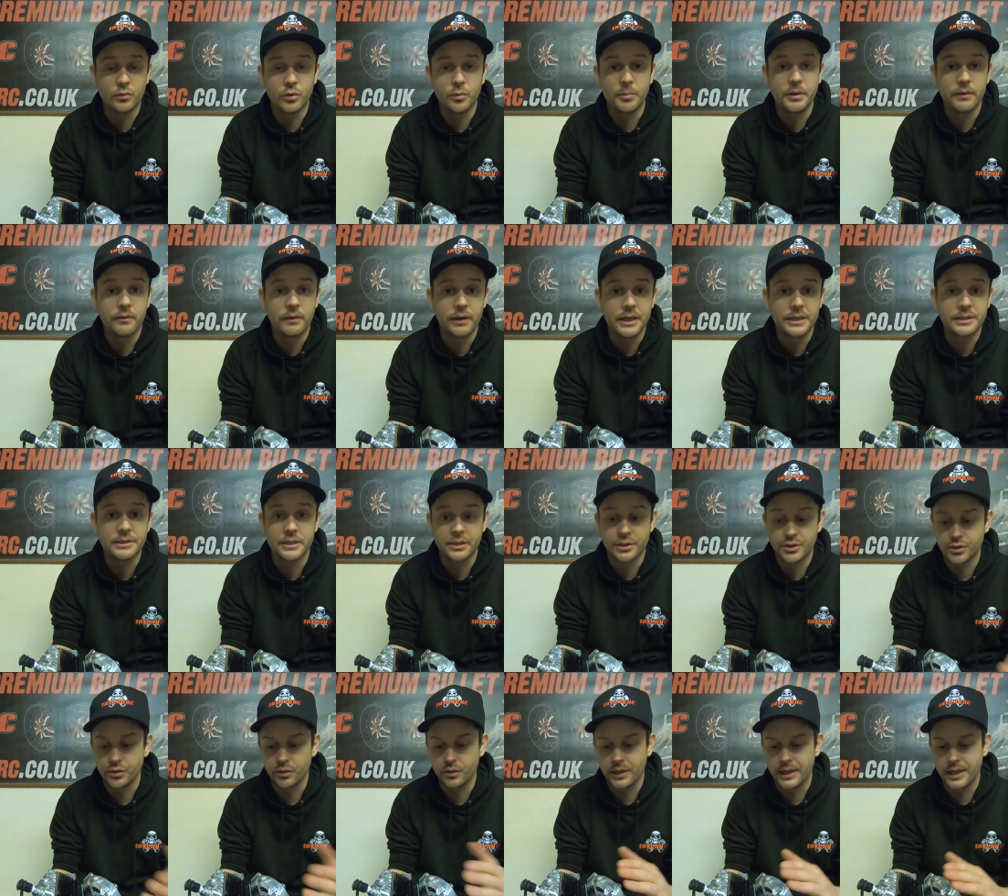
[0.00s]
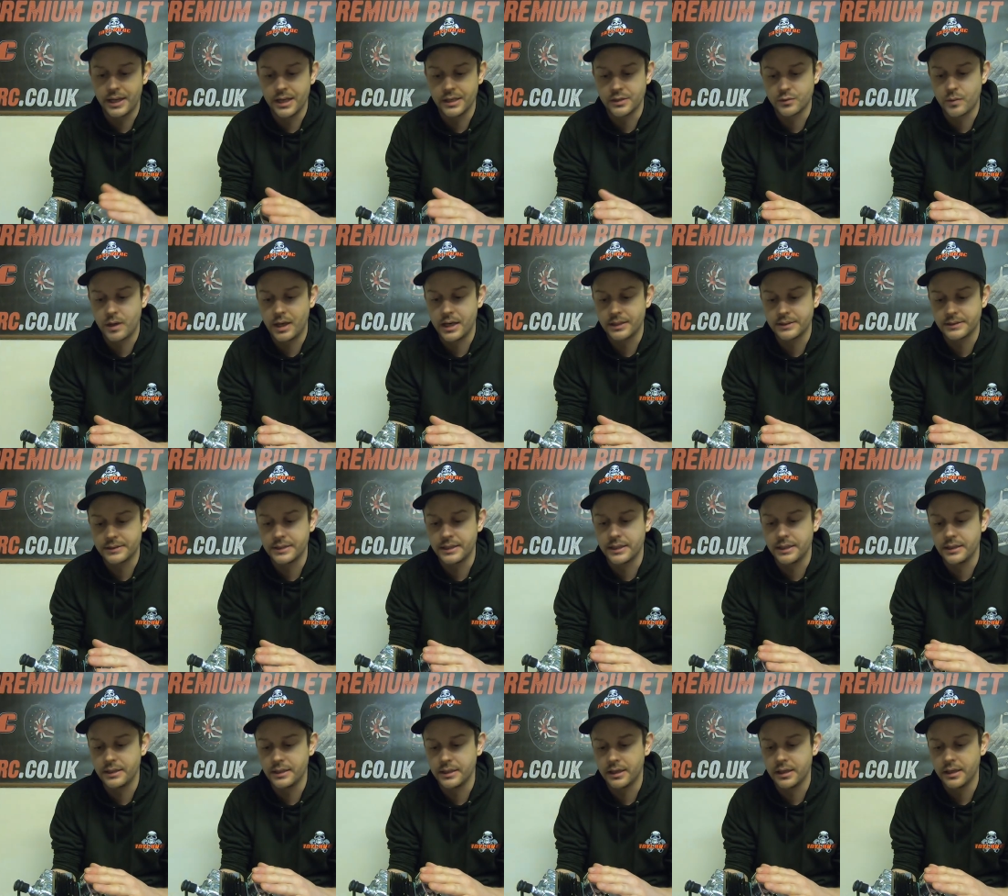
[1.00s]
we'll be releasing shortly, as well as
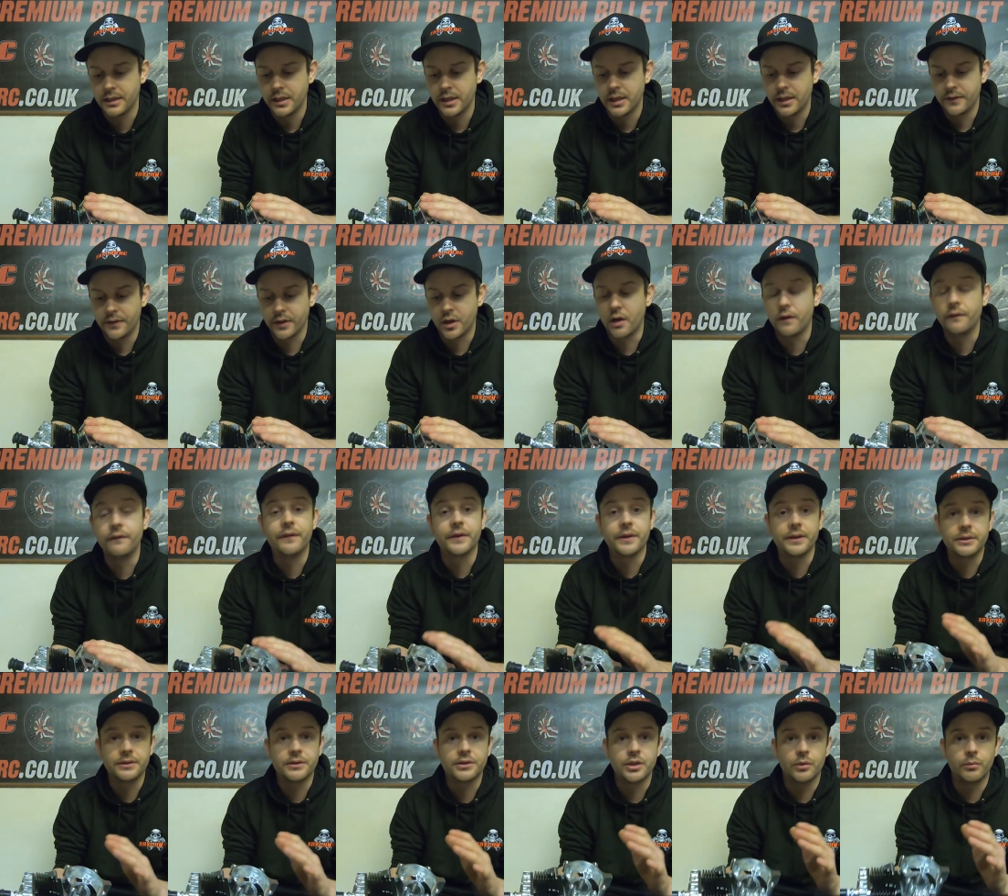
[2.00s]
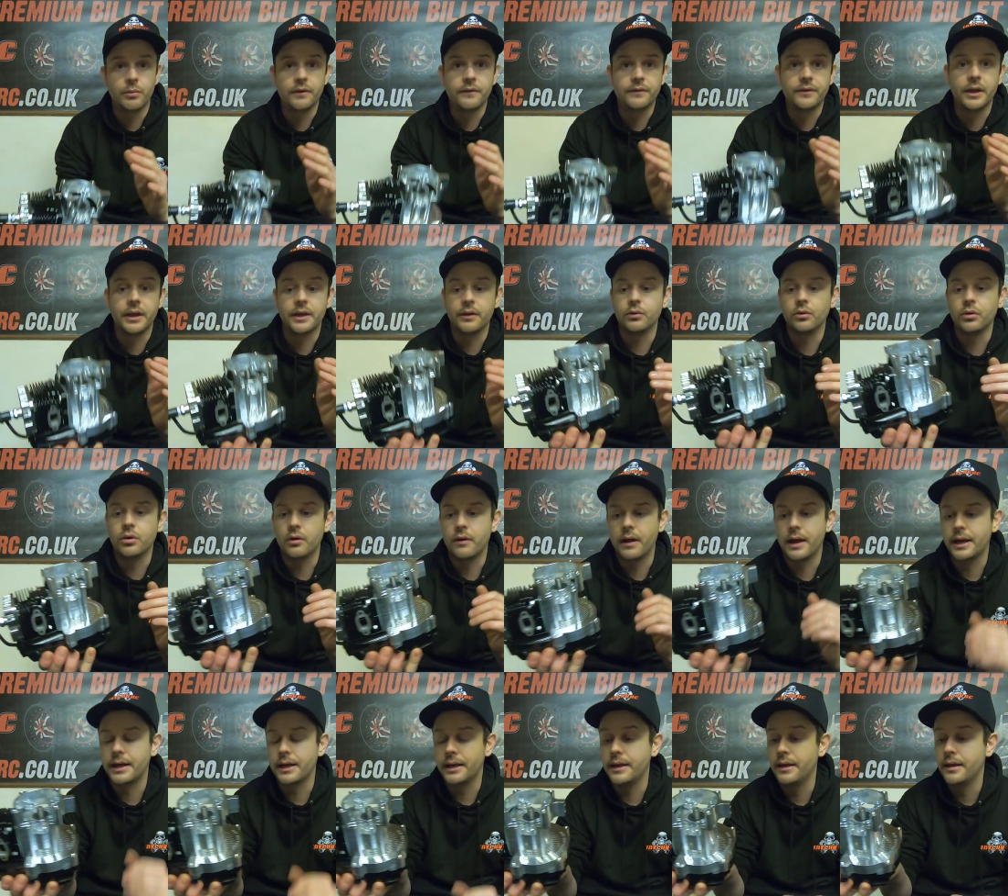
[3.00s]
the uh, the confidence that we've done it all
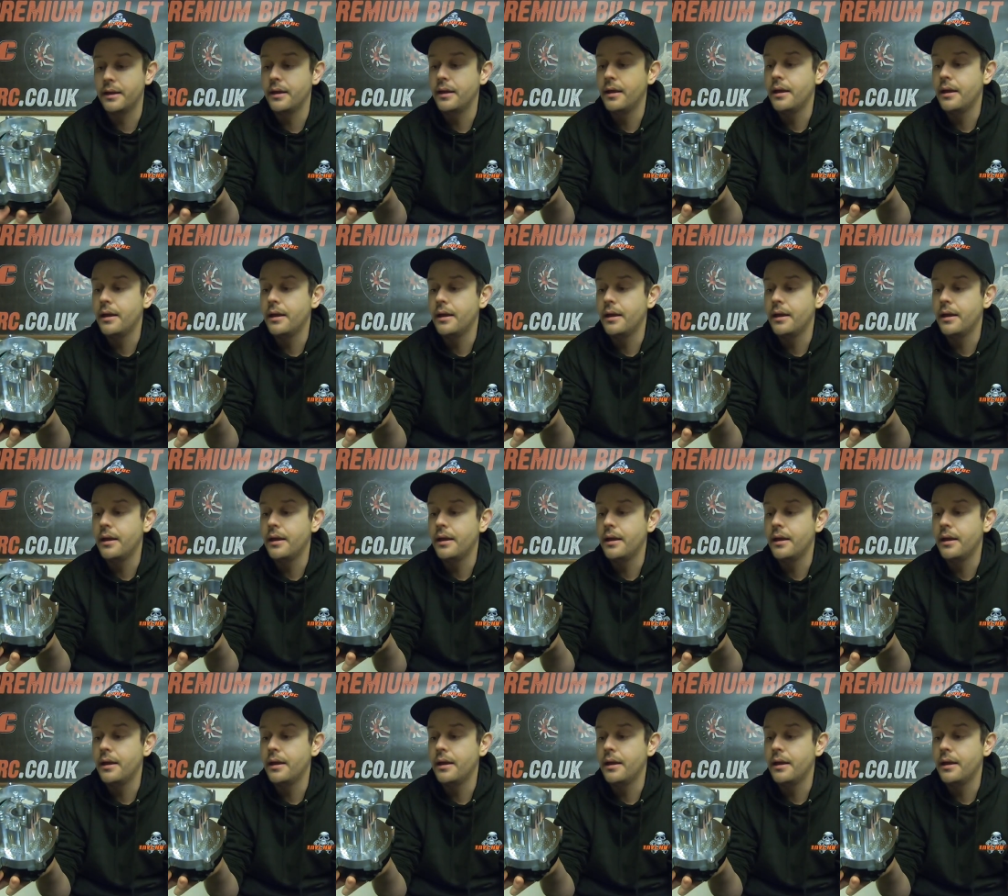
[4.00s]
correctly.